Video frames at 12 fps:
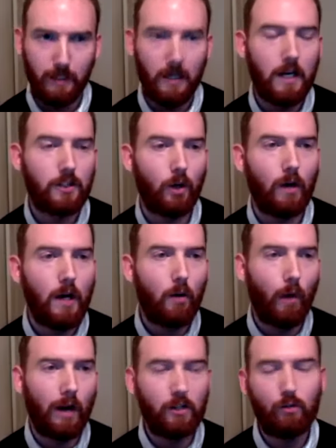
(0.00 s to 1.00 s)
So
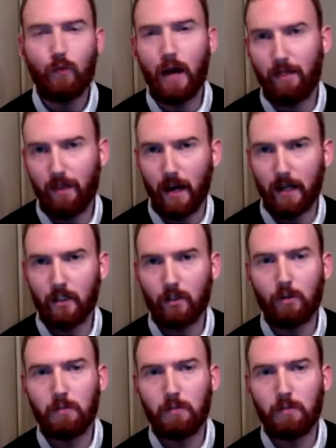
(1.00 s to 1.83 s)
when you read that, you knew